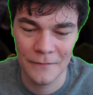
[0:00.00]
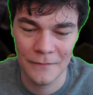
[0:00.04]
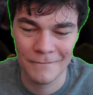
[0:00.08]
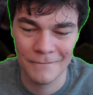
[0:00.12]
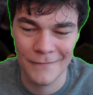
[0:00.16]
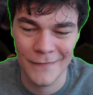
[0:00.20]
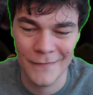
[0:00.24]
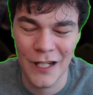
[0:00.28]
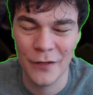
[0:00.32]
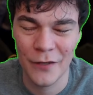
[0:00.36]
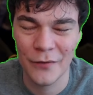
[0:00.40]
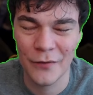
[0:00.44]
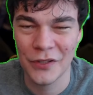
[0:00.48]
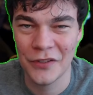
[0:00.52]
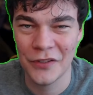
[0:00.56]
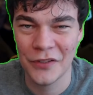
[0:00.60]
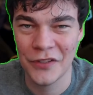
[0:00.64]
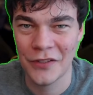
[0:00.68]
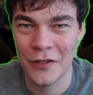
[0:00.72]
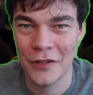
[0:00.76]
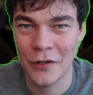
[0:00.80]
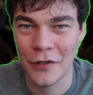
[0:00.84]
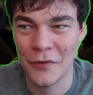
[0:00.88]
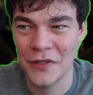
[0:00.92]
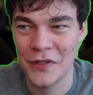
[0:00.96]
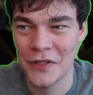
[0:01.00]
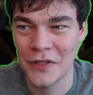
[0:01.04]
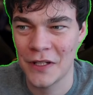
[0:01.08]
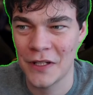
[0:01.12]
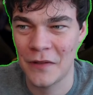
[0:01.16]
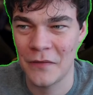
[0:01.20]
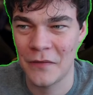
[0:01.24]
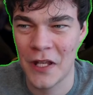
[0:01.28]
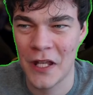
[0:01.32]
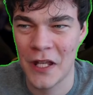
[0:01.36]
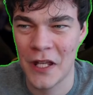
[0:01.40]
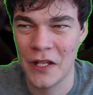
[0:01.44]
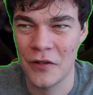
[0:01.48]
I was always, always kind
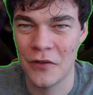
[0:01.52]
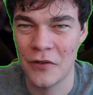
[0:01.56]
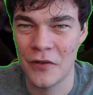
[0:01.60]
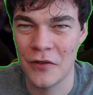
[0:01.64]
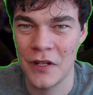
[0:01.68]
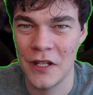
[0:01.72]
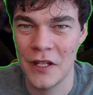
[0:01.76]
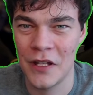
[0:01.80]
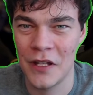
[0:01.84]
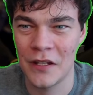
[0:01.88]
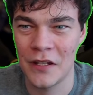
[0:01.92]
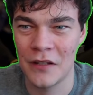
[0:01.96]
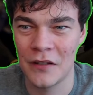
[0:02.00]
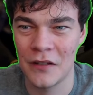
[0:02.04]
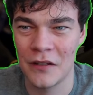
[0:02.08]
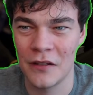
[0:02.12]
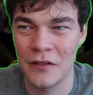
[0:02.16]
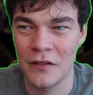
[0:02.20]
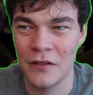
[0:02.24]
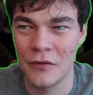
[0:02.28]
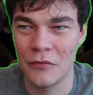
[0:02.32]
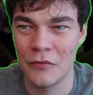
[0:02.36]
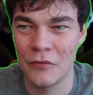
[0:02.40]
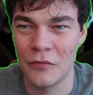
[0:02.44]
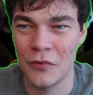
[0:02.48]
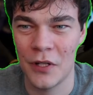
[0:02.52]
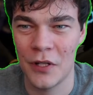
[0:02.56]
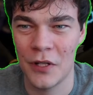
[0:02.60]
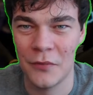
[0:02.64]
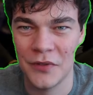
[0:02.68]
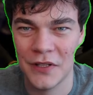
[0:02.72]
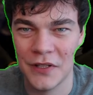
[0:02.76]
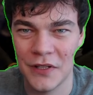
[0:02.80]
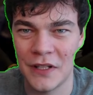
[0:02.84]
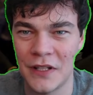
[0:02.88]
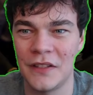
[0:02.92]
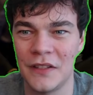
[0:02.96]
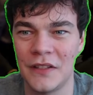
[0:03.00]
of angry when I was
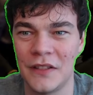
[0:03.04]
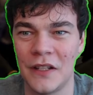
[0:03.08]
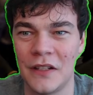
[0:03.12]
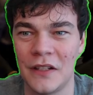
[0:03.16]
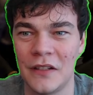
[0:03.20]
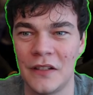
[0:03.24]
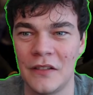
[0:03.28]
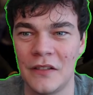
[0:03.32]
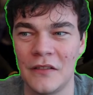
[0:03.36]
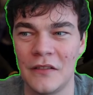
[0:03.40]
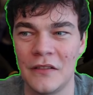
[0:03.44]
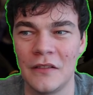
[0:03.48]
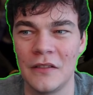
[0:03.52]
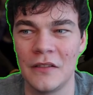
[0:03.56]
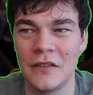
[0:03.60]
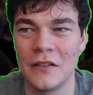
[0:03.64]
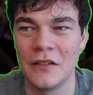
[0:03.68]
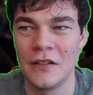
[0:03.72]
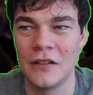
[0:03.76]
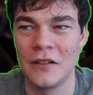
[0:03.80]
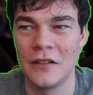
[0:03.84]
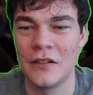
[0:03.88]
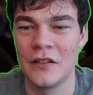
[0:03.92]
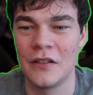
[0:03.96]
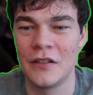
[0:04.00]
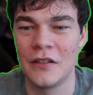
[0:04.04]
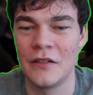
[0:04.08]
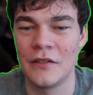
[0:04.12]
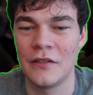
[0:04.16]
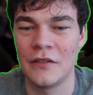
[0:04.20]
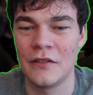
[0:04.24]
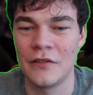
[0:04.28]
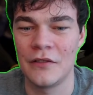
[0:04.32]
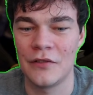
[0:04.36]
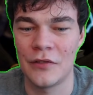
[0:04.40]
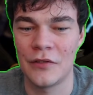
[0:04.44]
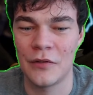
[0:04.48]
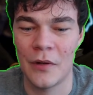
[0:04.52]
at a ten.
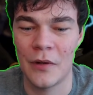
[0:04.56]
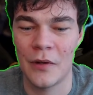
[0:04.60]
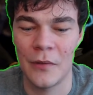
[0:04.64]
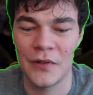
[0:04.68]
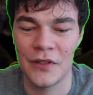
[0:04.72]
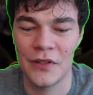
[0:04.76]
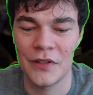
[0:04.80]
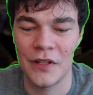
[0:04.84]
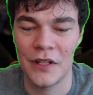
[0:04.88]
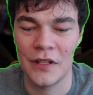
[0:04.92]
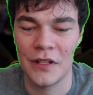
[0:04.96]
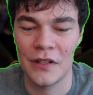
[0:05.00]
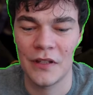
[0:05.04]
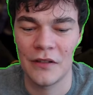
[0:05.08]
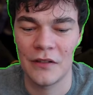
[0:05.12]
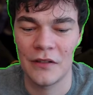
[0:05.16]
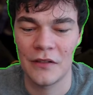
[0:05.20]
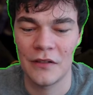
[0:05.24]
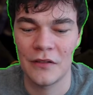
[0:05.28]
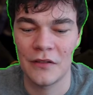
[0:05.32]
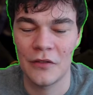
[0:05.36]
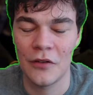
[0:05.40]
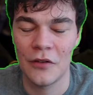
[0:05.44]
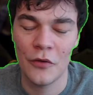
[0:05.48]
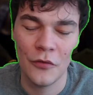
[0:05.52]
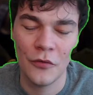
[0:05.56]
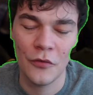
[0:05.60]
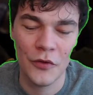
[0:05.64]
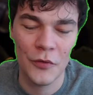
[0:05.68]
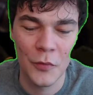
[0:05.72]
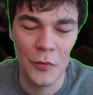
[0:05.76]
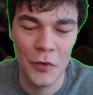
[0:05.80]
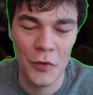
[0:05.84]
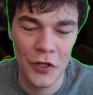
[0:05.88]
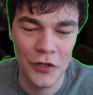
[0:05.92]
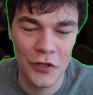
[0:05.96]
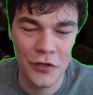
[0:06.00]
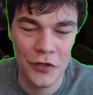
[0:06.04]
So I was like oh, the
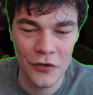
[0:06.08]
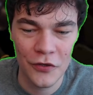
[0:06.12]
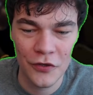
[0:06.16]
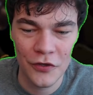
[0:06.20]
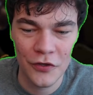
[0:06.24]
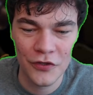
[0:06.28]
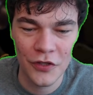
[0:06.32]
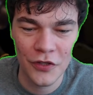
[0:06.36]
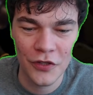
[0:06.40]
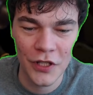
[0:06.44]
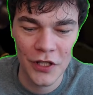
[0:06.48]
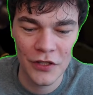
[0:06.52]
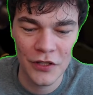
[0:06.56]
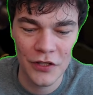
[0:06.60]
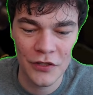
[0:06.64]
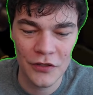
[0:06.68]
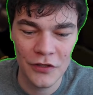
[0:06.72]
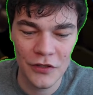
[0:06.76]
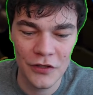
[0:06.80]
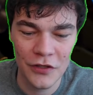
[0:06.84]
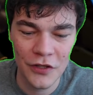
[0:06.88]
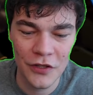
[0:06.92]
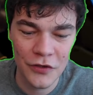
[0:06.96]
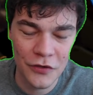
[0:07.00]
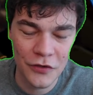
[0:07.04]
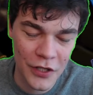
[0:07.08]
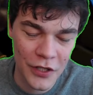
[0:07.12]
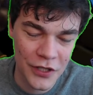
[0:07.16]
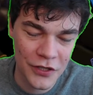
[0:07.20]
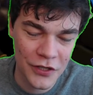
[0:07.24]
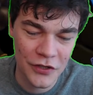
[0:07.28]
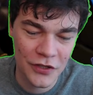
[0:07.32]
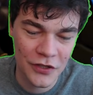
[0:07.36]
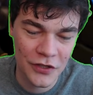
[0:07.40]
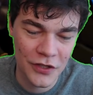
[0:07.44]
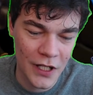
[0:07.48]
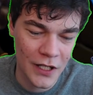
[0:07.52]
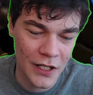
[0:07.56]
markers, like, dude, I
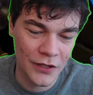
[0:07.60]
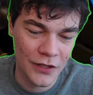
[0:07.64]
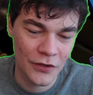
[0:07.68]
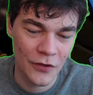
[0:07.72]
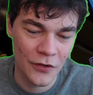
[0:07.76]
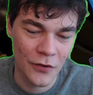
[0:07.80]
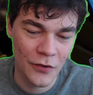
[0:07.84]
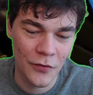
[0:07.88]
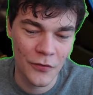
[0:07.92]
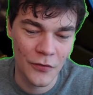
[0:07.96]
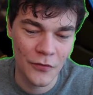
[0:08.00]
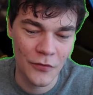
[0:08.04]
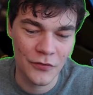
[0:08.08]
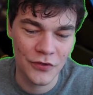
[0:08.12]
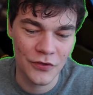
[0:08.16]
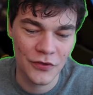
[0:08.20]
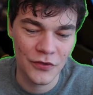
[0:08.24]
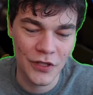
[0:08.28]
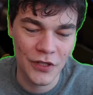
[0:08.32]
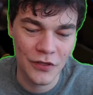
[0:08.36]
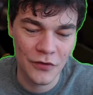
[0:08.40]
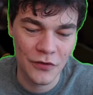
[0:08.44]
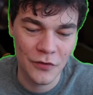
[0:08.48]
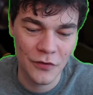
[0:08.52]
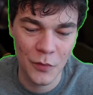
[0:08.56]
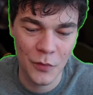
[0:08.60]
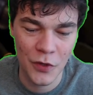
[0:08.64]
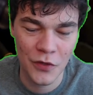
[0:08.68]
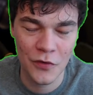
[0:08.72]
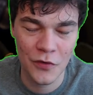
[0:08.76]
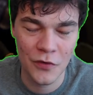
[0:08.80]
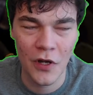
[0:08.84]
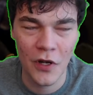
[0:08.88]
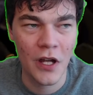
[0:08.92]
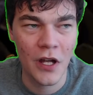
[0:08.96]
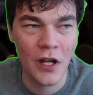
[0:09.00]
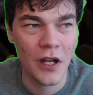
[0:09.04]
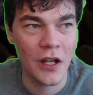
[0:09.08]
just got those. They shouldn't be
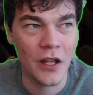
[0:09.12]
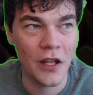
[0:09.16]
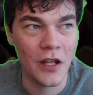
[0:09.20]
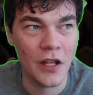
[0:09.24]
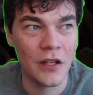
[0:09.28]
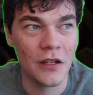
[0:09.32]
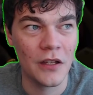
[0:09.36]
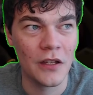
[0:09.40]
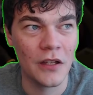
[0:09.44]
dry.